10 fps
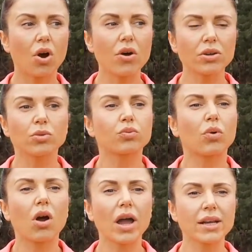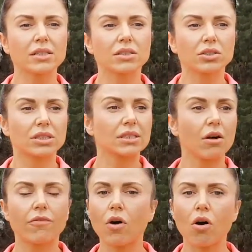don't write
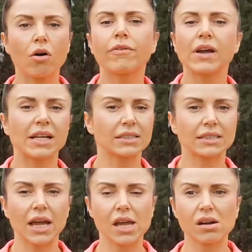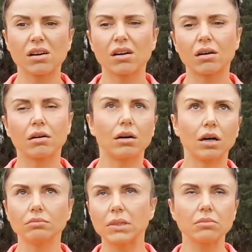yourself off and say, oh,
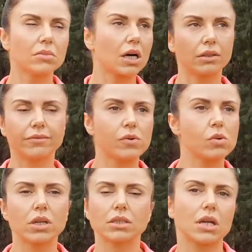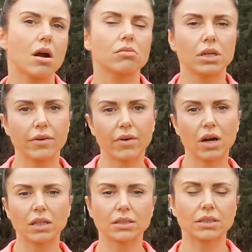I'm in my 40s now, whatever,
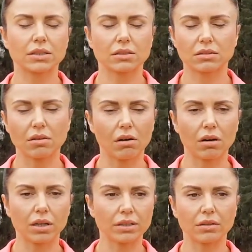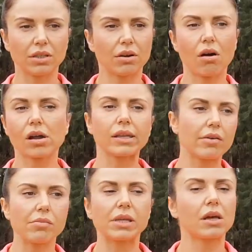I can
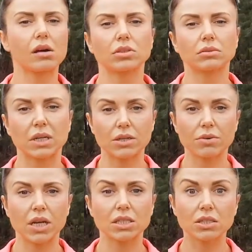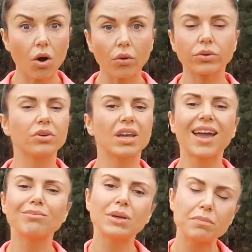never be like I was in my 20s. No, you
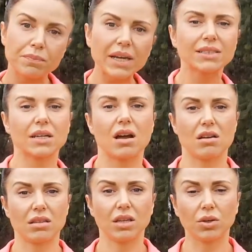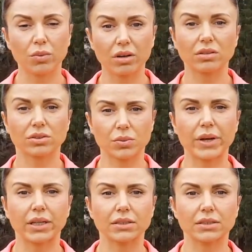can be better than you were in your
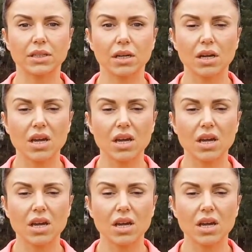20s.